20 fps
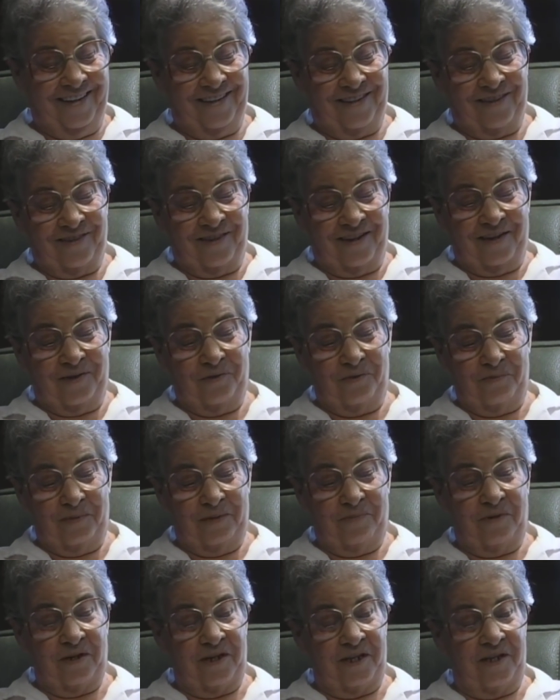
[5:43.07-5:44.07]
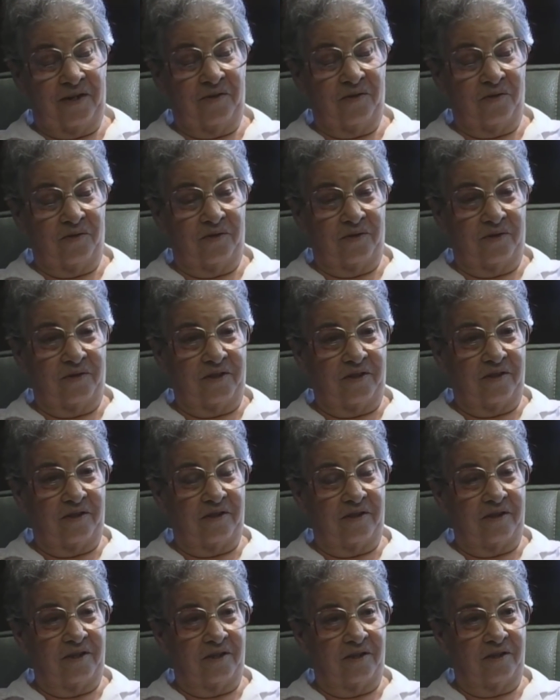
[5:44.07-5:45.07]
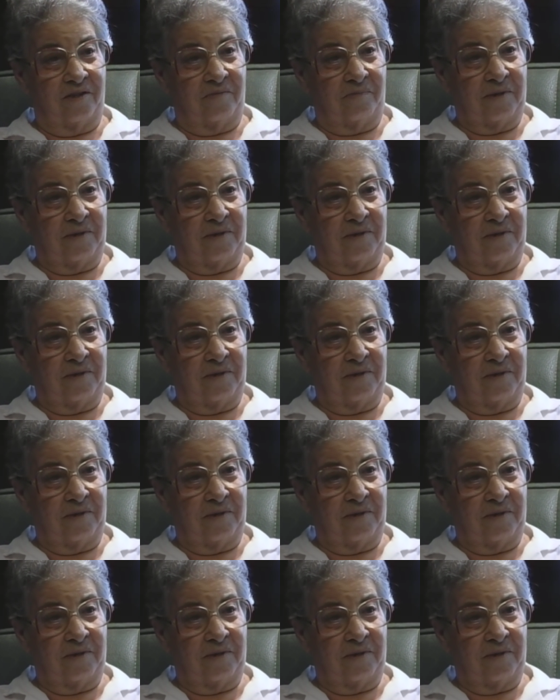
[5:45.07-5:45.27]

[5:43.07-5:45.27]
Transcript: so I remember, and uh,